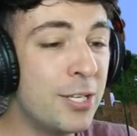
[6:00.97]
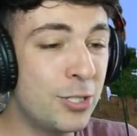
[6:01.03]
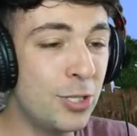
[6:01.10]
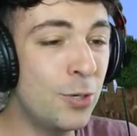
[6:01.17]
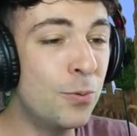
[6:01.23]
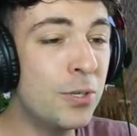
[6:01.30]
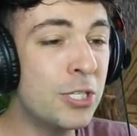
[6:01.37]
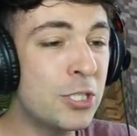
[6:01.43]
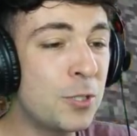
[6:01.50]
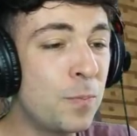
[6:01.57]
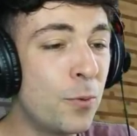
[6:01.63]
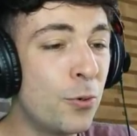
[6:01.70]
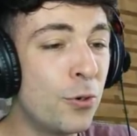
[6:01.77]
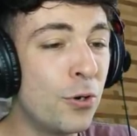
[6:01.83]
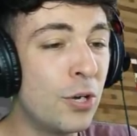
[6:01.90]
do want to
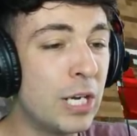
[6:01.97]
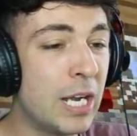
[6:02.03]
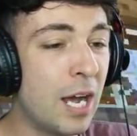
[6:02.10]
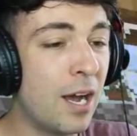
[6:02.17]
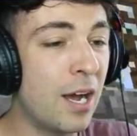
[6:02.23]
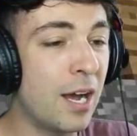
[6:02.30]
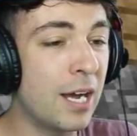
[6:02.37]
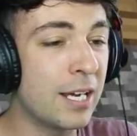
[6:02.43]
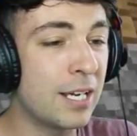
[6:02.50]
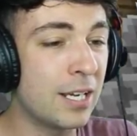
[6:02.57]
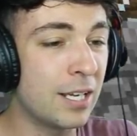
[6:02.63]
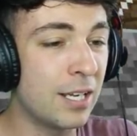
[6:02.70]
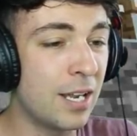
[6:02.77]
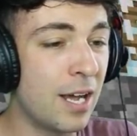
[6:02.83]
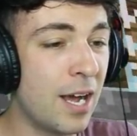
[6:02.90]
spawn our
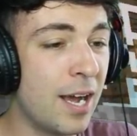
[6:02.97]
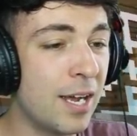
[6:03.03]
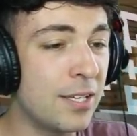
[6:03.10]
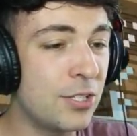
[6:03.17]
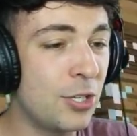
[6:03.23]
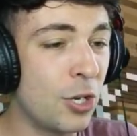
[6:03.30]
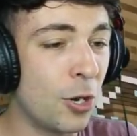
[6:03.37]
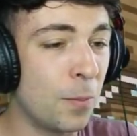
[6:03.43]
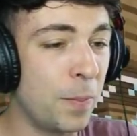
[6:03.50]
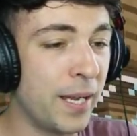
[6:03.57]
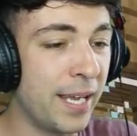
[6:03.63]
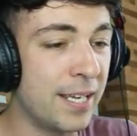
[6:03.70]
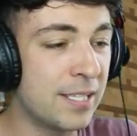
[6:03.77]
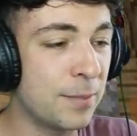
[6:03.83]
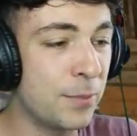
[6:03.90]
glass
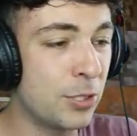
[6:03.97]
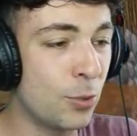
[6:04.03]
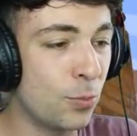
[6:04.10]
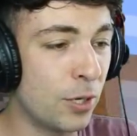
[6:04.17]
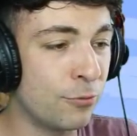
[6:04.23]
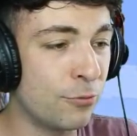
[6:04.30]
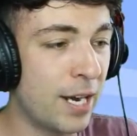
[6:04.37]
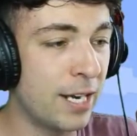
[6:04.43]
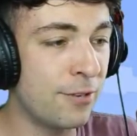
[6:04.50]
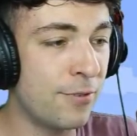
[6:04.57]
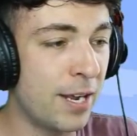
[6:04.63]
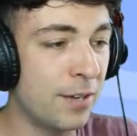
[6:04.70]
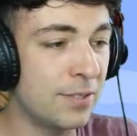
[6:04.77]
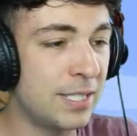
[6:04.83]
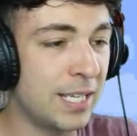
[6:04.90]
goblins. Let me do one right
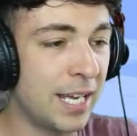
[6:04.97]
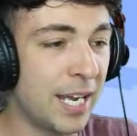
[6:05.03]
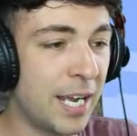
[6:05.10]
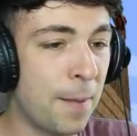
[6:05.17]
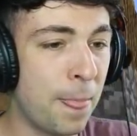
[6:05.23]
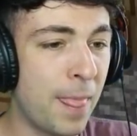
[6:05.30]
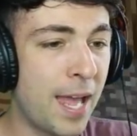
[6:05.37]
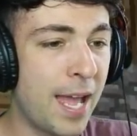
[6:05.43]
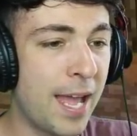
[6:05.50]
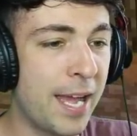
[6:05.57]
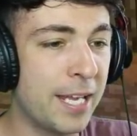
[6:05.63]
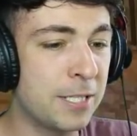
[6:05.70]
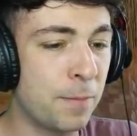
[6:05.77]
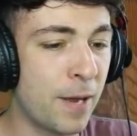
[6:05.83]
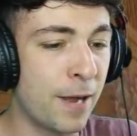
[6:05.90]
around here,
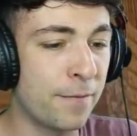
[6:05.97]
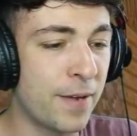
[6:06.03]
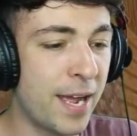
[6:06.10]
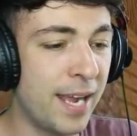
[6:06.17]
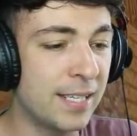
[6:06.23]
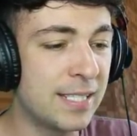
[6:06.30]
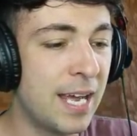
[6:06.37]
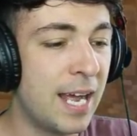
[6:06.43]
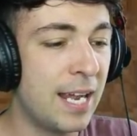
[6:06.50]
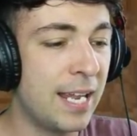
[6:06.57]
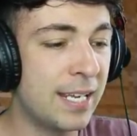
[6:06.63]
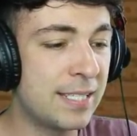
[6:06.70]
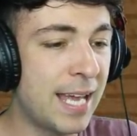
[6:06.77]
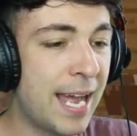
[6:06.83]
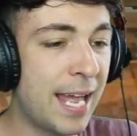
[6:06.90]
and perfect.
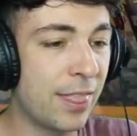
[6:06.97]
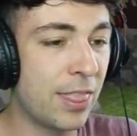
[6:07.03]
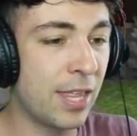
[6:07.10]
Let's add